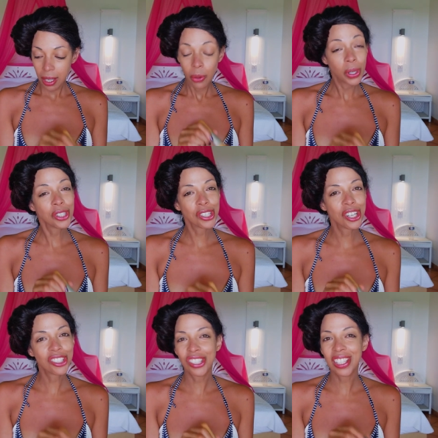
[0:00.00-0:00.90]

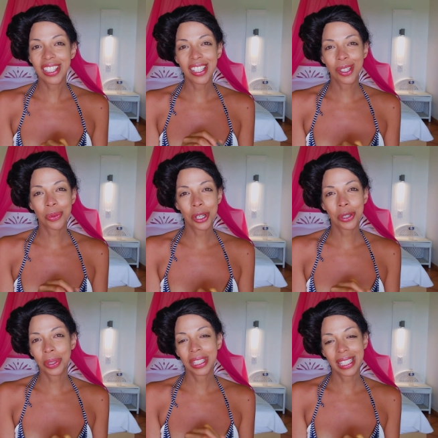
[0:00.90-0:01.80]
winter just doesn't work
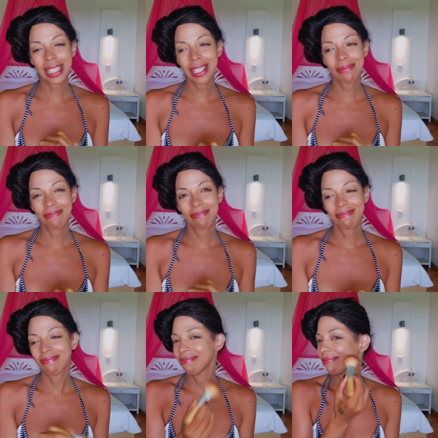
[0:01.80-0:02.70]
with this
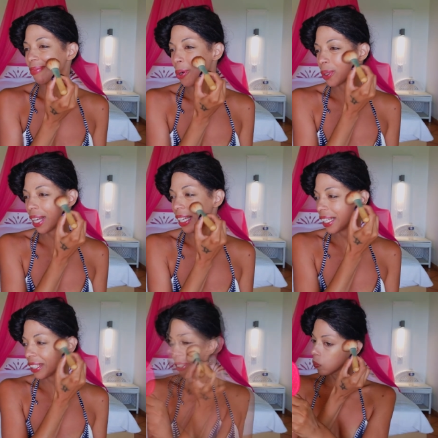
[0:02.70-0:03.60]
gold
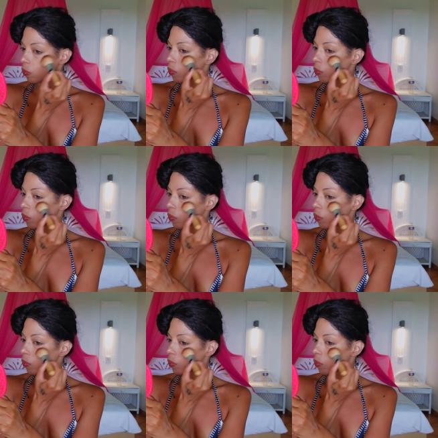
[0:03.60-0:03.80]
highlighter.